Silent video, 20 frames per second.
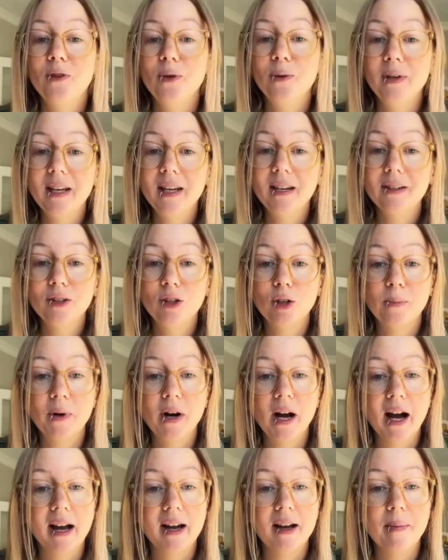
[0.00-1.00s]
If you need a super
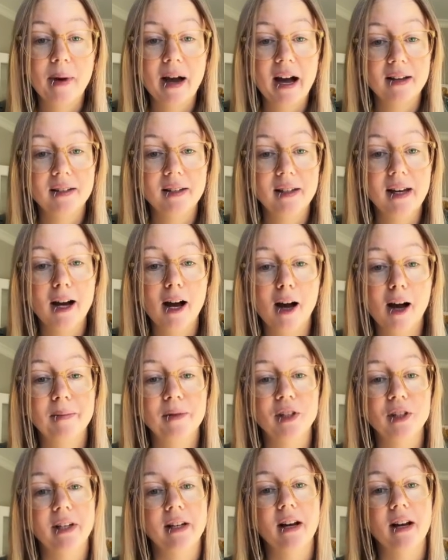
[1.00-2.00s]
high capacity
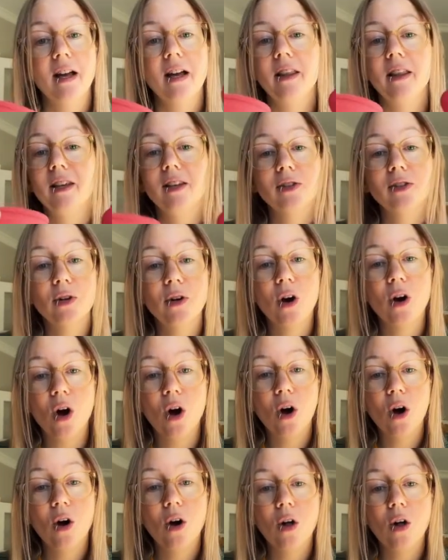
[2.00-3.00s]
option, these are
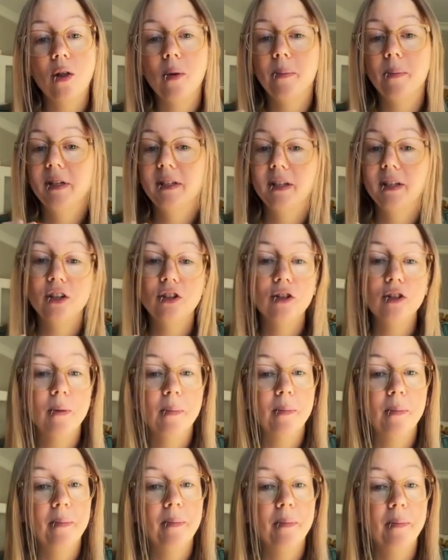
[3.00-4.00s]
all
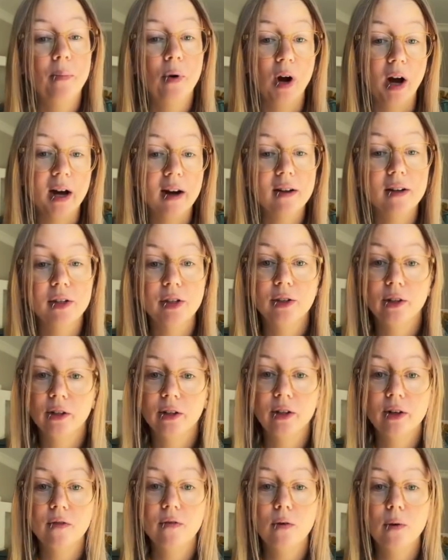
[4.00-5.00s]
potential products to
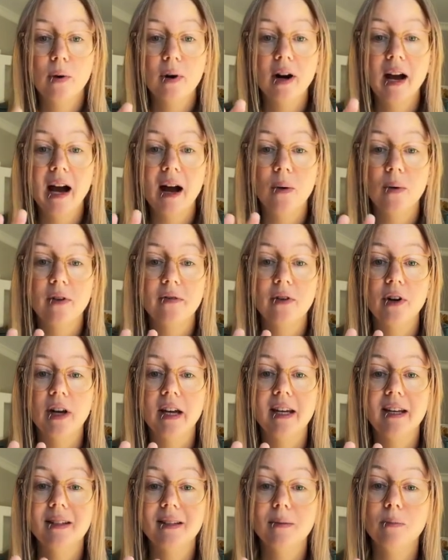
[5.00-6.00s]
look for. However,
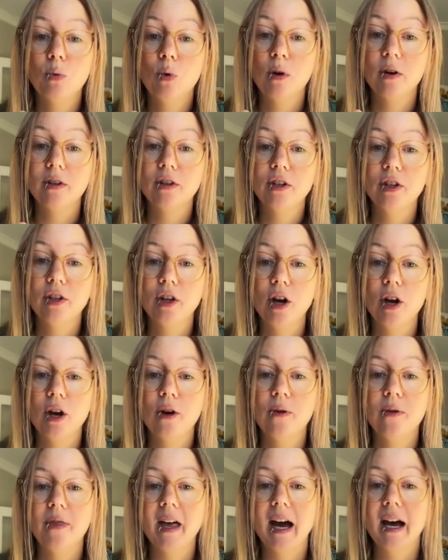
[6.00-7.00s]
it is important to
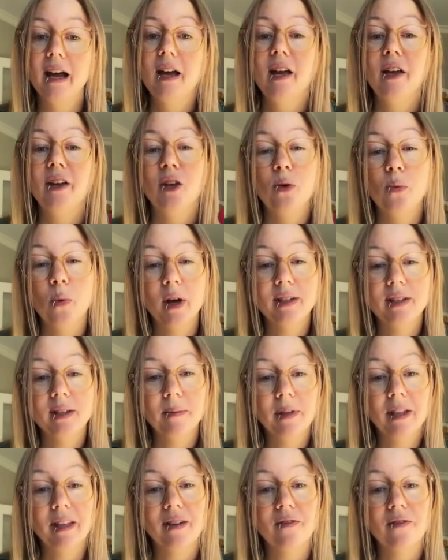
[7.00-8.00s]
know that you want
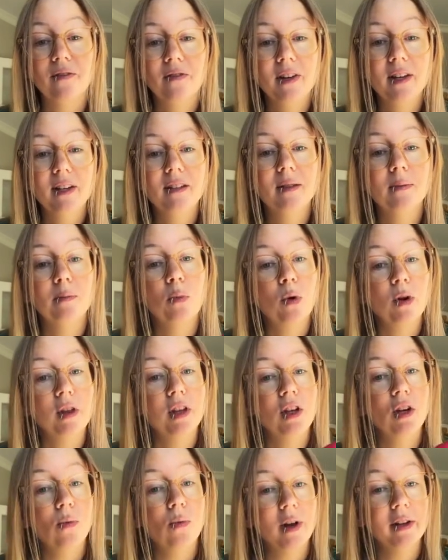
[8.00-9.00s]
something that fits more
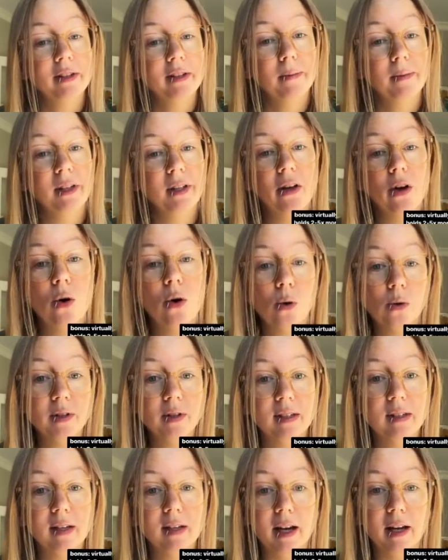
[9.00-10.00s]
than you want something that
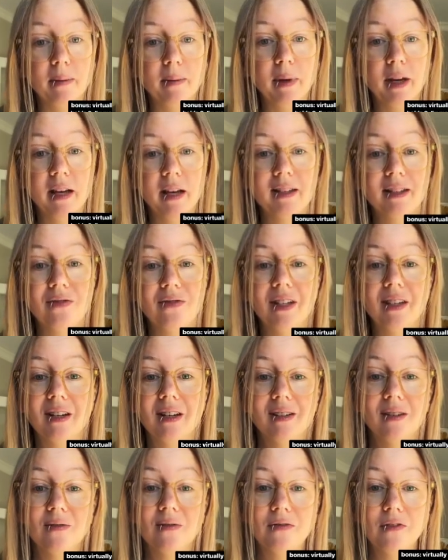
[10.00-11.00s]
holds a ton because if it
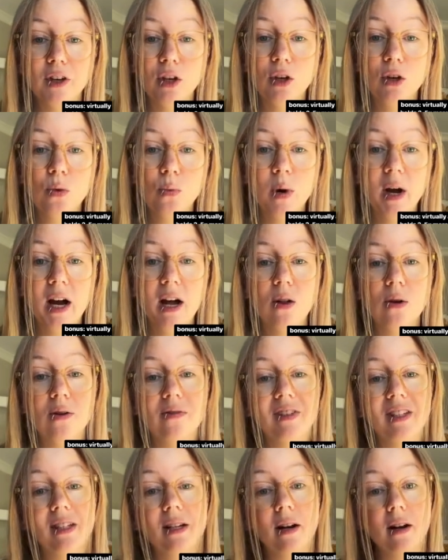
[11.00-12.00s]
doesn't fit you well or
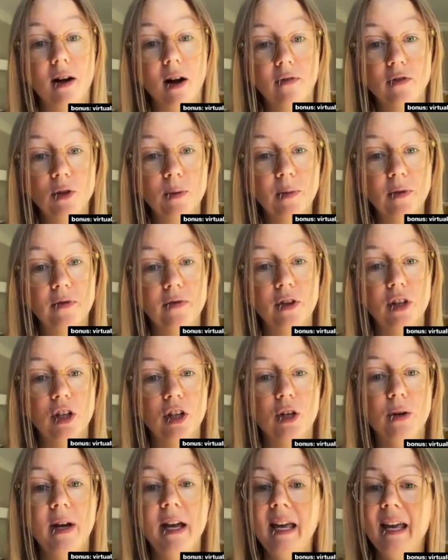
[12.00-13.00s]
if it's not comfortable for
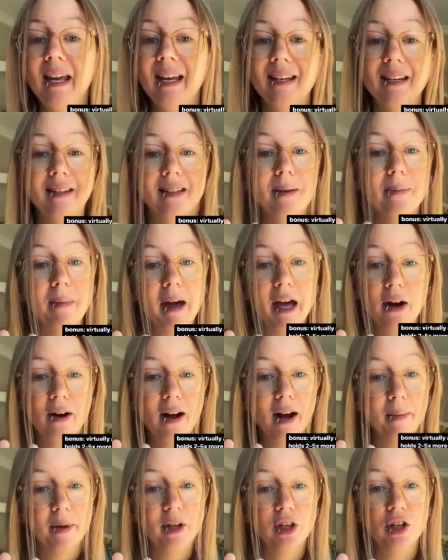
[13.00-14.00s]
you, it doesn't matter
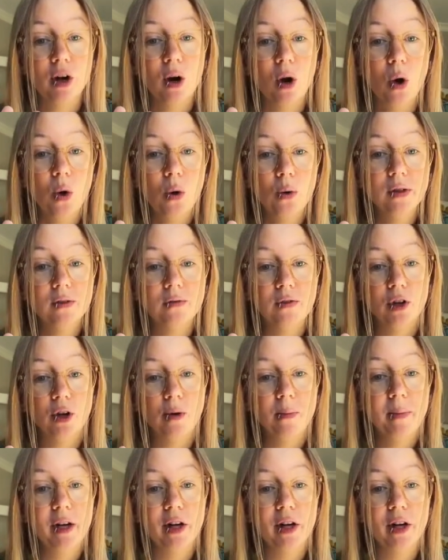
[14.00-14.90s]
how much it holds for your